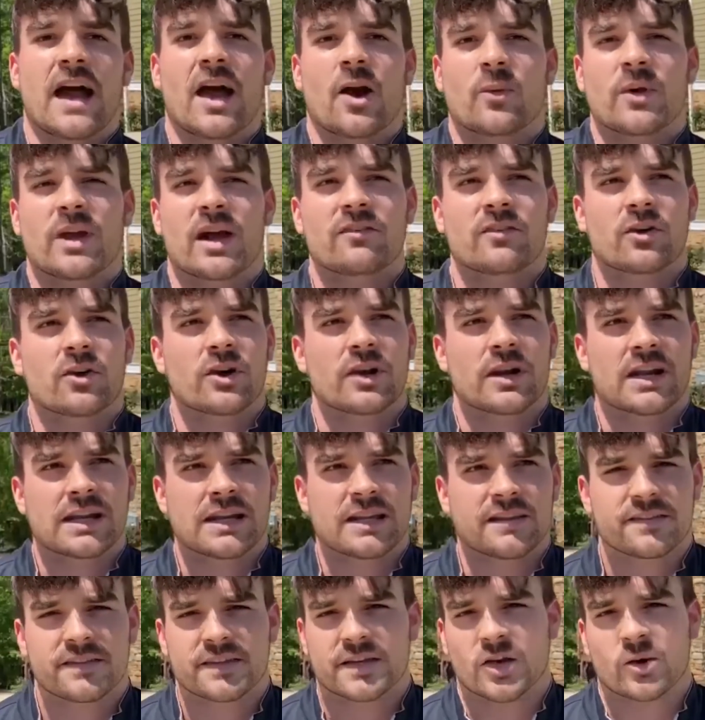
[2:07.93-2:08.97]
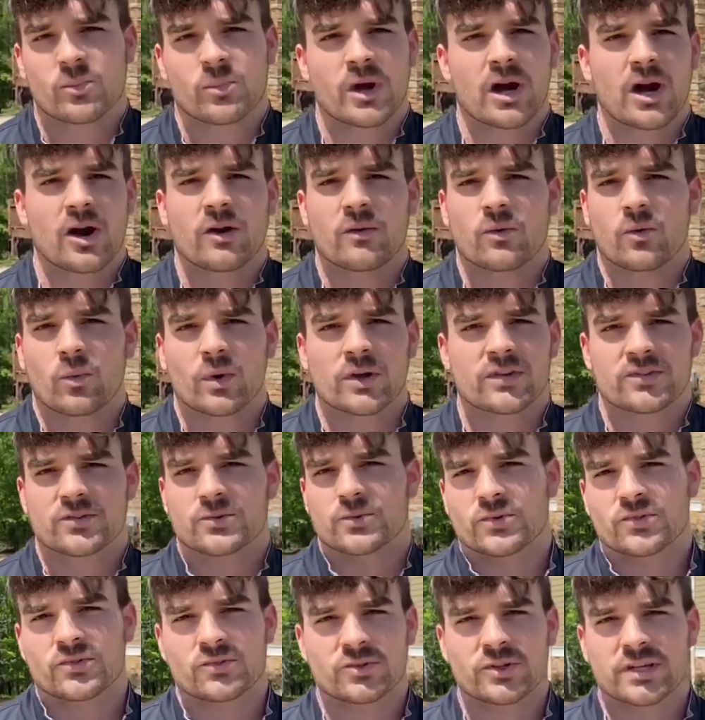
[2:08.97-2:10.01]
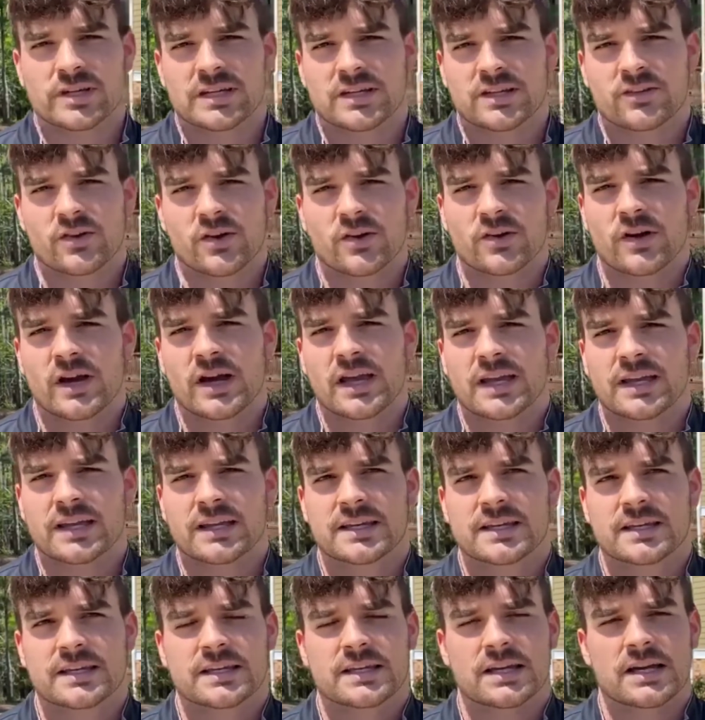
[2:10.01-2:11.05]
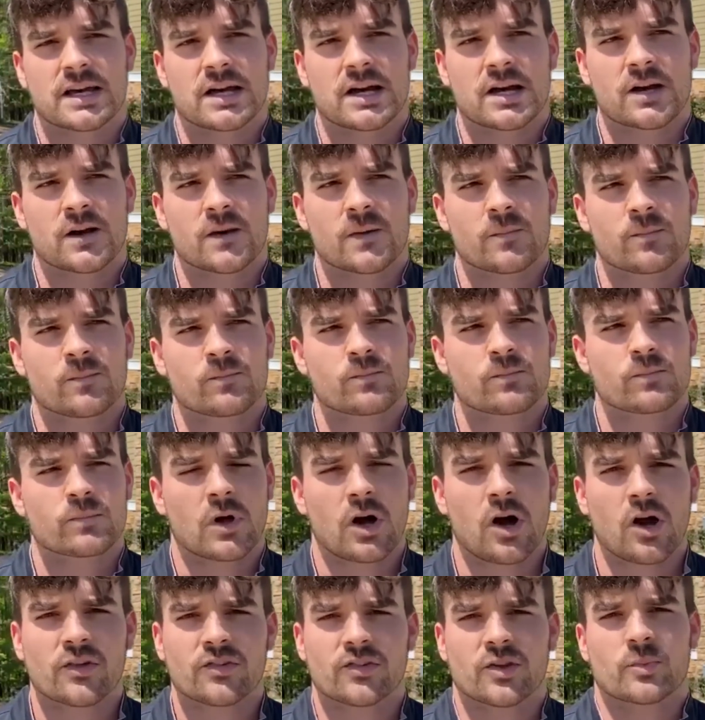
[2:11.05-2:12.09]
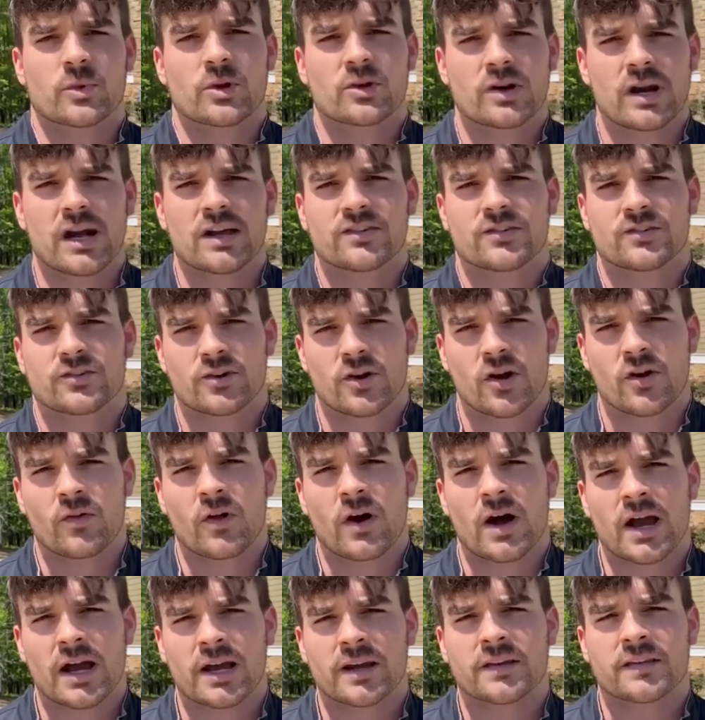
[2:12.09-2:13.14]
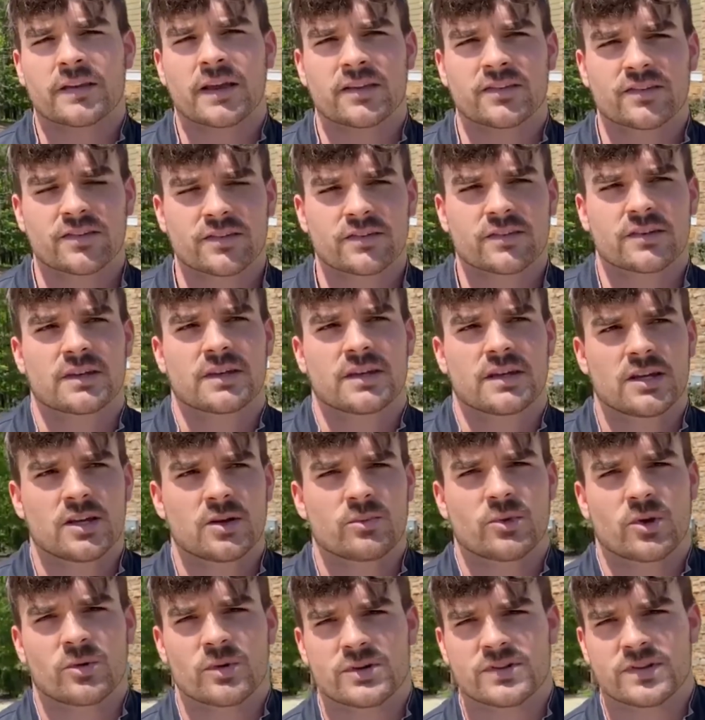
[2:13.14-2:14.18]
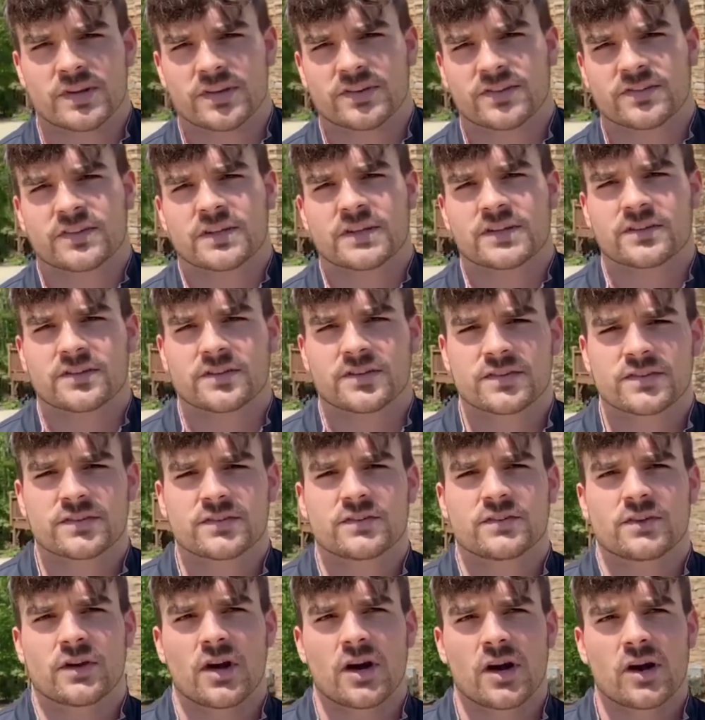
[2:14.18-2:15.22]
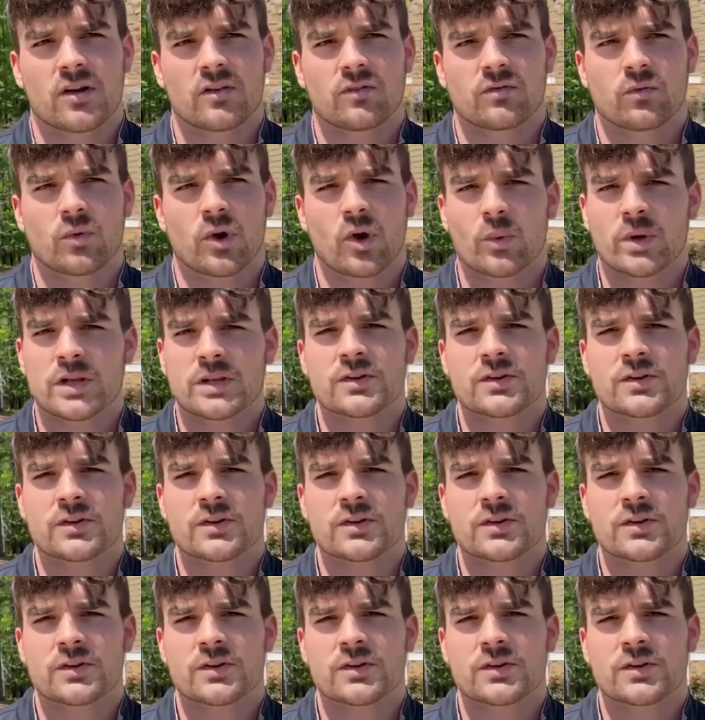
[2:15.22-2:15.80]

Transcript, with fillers: We haven't heard anything about what school's really going to look like. Um, all summer classes are online, and that's pretty much the extent of what we